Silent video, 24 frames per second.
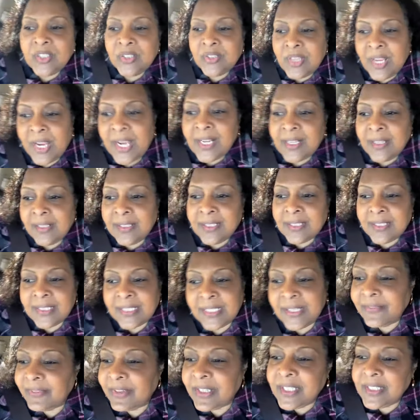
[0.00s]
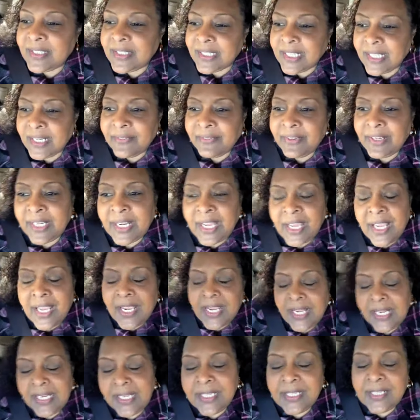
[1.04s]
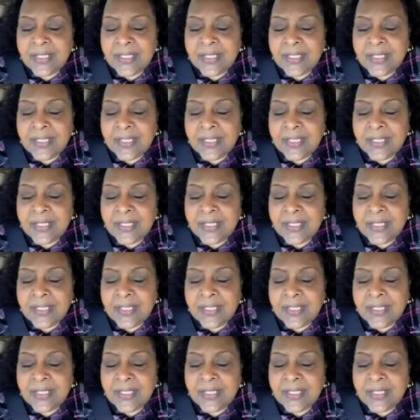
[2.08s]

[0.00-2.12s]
You dialed a seven instead of a nine.